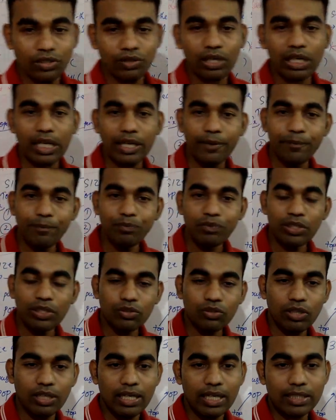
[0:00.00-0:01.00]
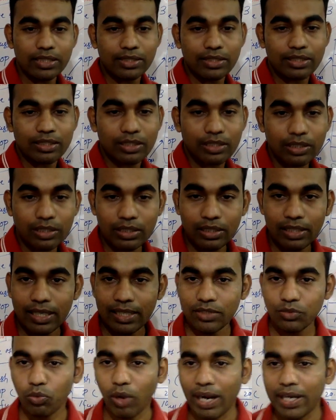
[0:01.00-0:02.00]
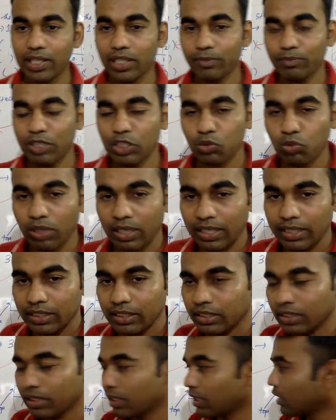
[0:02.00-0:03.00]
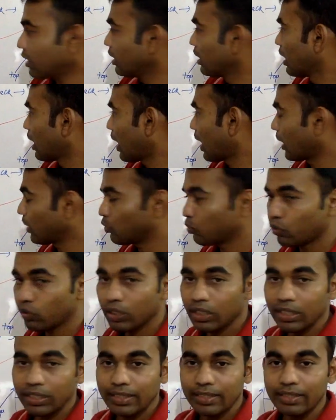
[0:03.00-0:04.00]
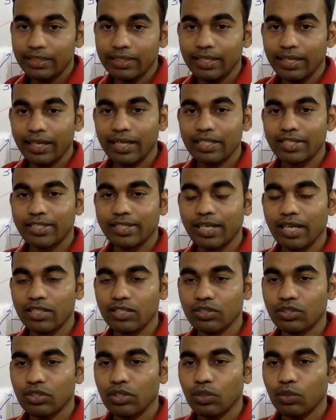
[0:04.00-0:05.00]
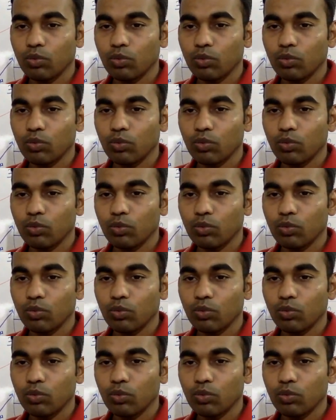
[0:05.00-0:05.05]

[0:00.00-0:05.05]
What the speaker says: Okay, so let's wind up this one here, and we'll in the next class